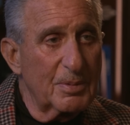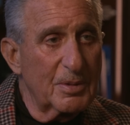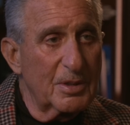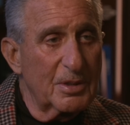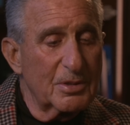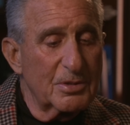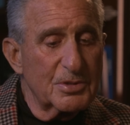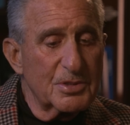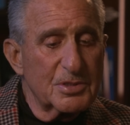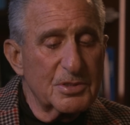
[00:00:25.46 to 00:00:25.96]
our
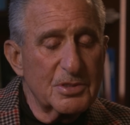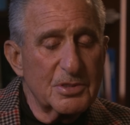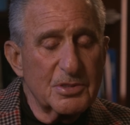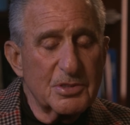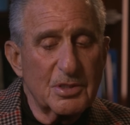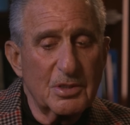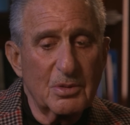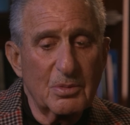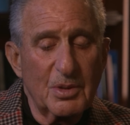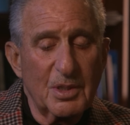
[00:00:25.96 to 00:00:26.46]
players.
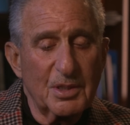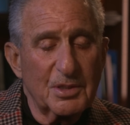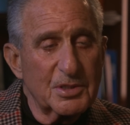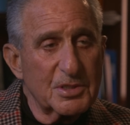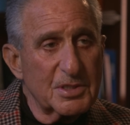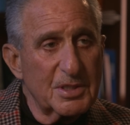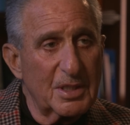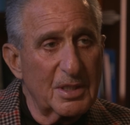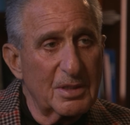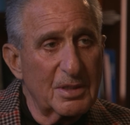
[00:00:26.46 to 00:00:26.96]
So we
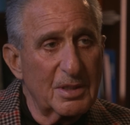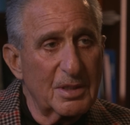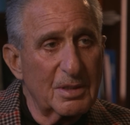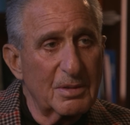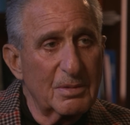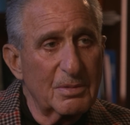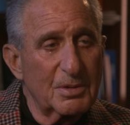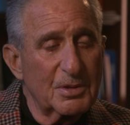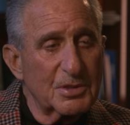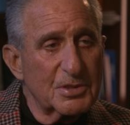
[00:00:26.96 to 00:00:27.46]
understand
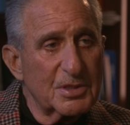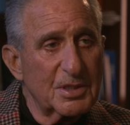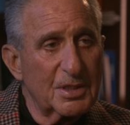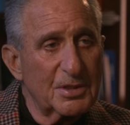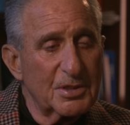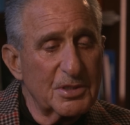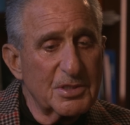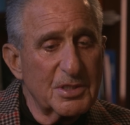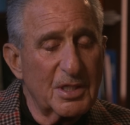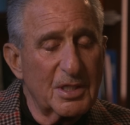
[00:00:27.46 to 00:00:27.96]
that. We
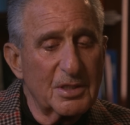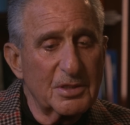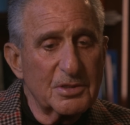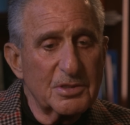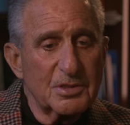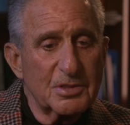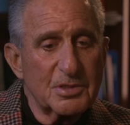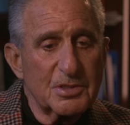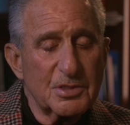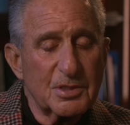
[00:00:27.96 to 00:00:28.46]
understand the
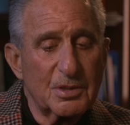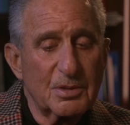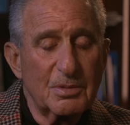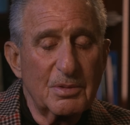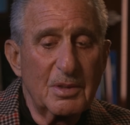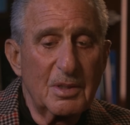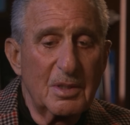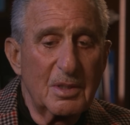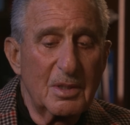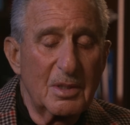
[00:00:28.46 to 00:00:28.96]
challenges.
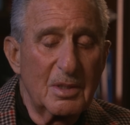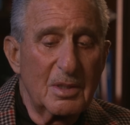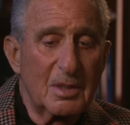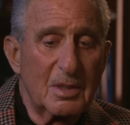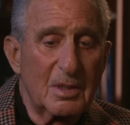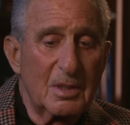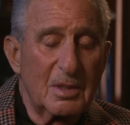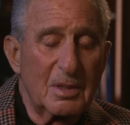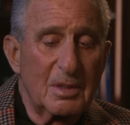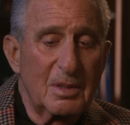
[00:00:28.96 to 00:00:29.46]
So
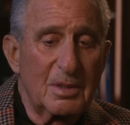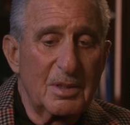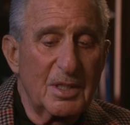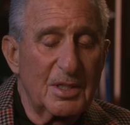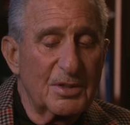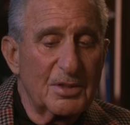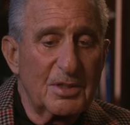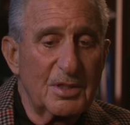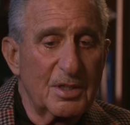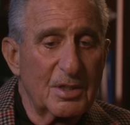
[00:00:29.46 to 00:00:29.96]
the
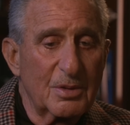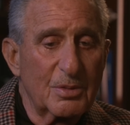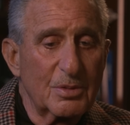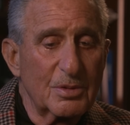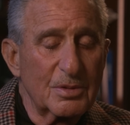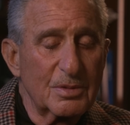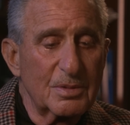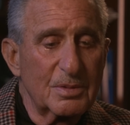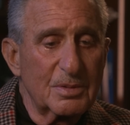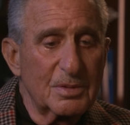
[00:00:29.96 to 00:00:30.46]
end of the year,
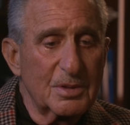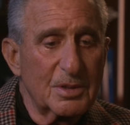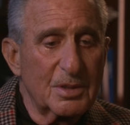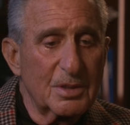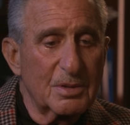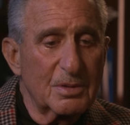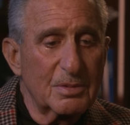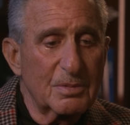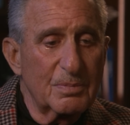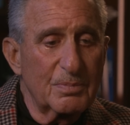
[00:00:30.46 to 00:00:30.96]
we'll you
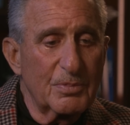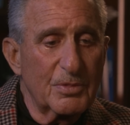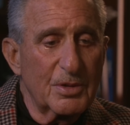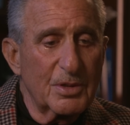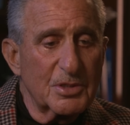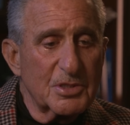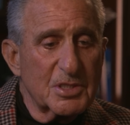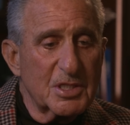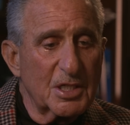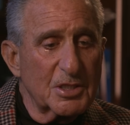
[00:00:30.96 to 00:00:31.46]
know
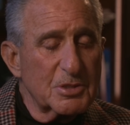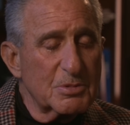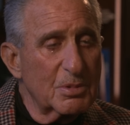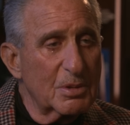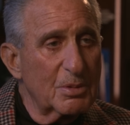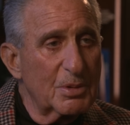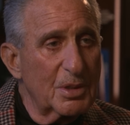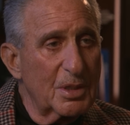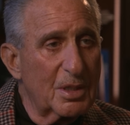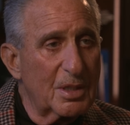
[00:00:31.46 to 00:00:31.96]
assess
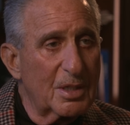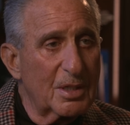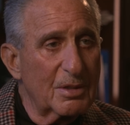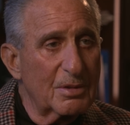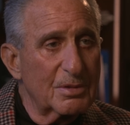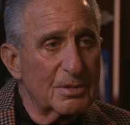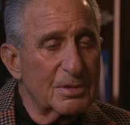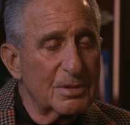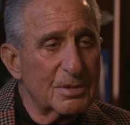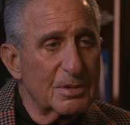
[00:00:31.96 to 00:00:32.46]
where we
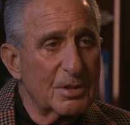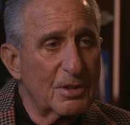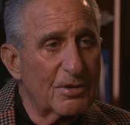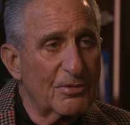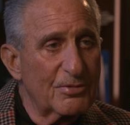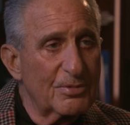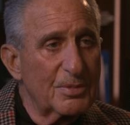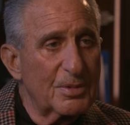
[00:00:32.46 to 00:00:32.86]
are and go